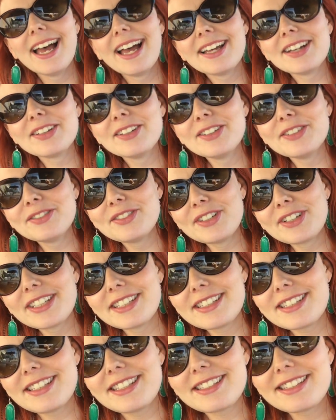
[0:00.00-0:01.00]
I don't know if you
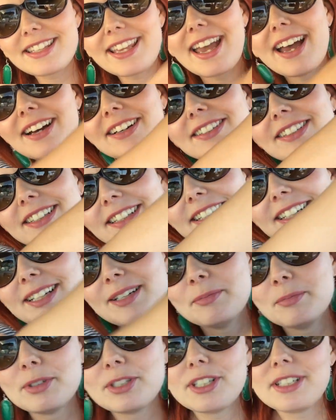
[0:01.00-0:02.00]
can see Scout,
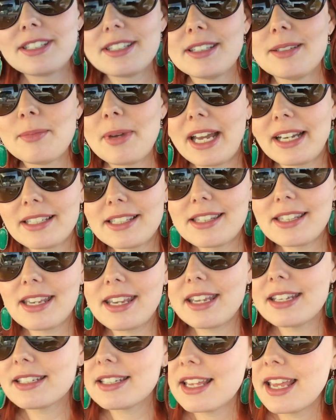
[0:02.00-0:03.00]
but she's in the back
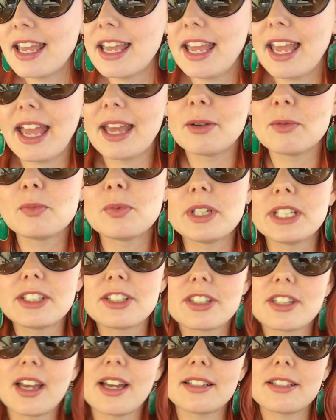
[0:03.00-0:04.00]
seat, and we
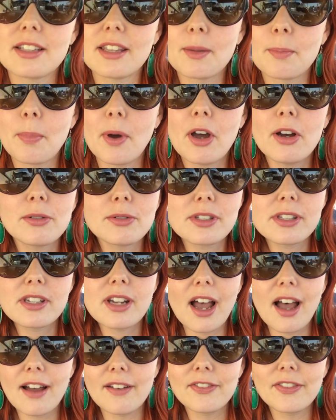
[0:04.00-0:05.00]
just got to the post
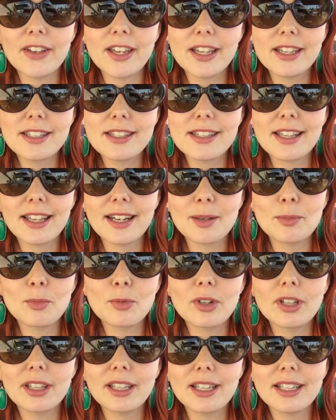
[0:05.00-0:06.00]
office, and
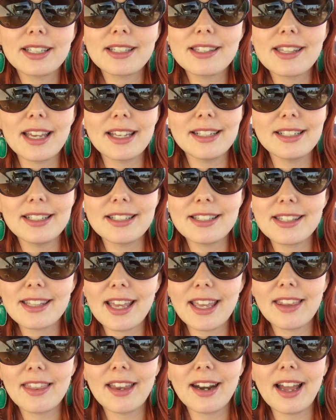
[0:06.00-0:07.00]
I'm really excited to
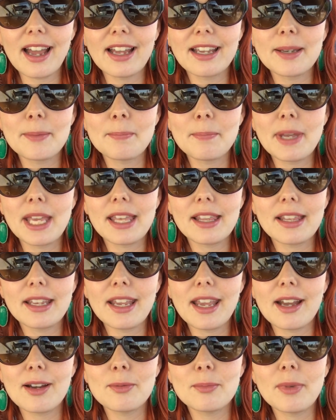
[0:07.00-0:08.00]
say that I am
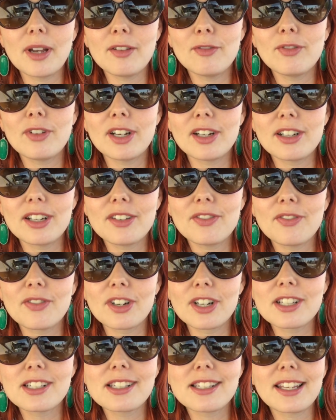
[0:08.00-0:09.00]
mailing out my very
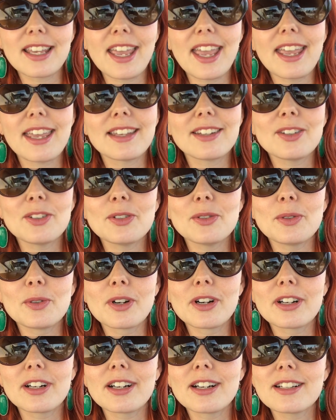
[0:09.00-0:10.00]
first candle
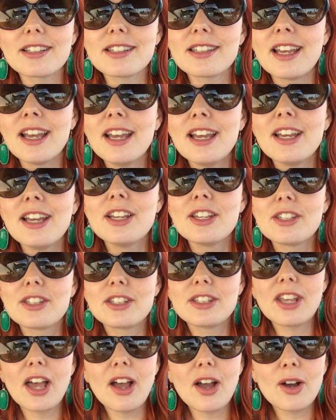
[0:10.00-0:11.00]
orders.
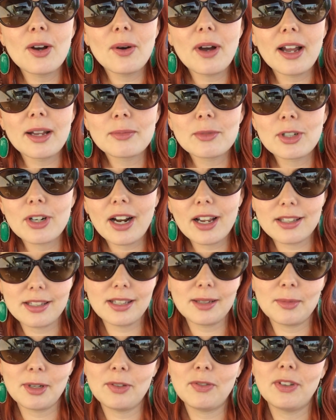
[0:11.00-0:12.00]
So I'm
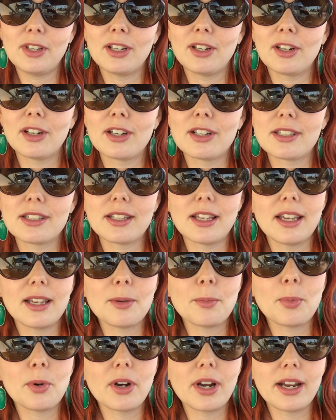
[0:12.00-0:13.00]
crossing my fingers, saying
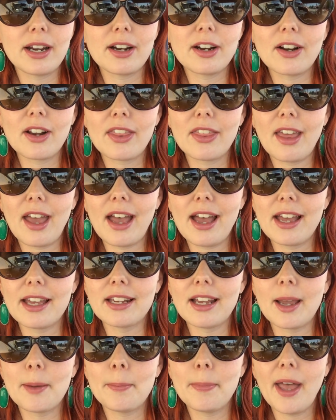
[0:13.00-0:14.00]
a prayer
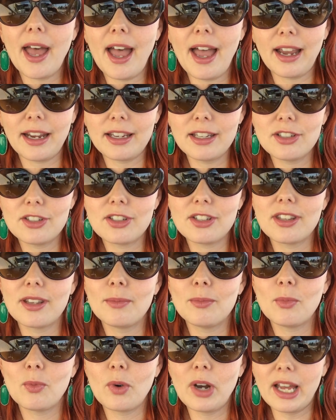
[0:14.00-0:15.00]
that I packaged
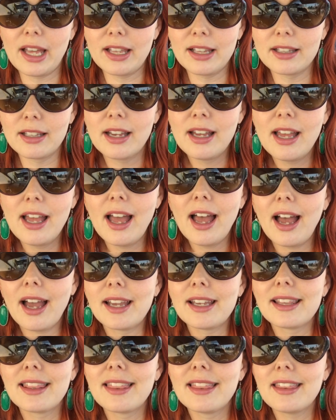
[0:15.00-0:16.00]
them well.
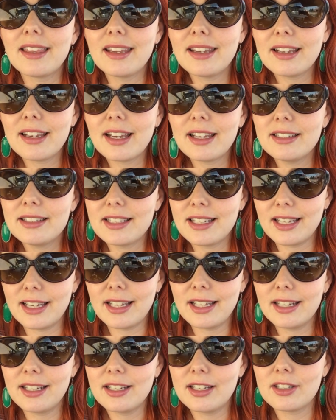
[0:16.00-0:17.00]
I think I
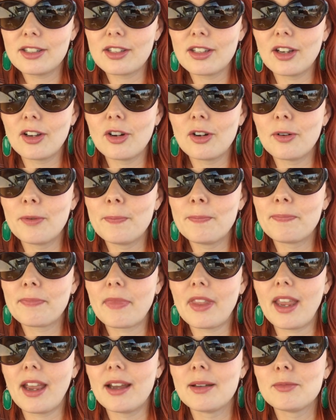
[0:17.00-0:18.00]
did, so
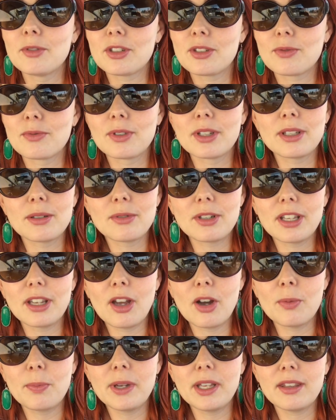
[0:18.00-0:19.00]
I'm just really
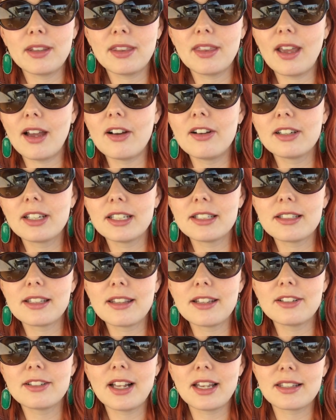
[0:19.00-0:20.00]
hoping that they all get
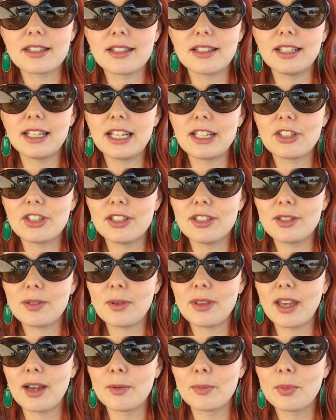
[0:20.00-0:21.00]
to their destinations
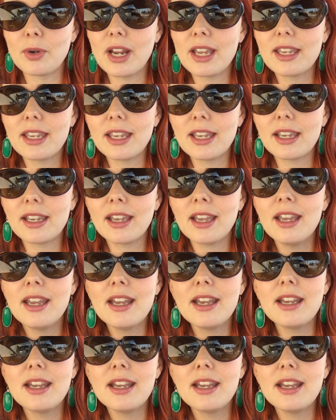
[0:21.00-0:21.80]
without breaking.